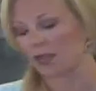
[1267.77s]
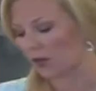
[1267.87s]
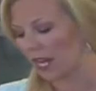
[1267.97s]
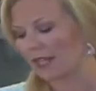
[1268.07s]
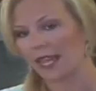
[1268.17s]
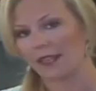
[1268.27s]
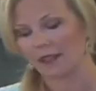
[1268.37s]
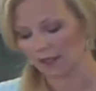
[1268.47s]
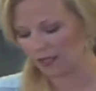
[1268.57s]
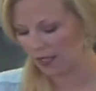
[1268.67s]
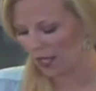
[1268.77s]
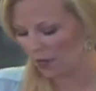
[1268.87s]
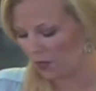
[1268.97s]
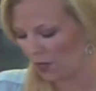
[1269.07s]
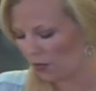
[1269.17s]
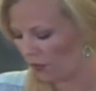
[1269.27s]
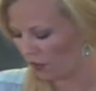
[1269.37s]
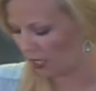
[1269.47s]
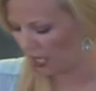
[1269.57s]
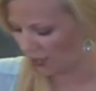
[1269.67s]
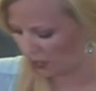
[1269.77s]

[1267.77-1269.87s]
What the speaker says: to create that beautiful layer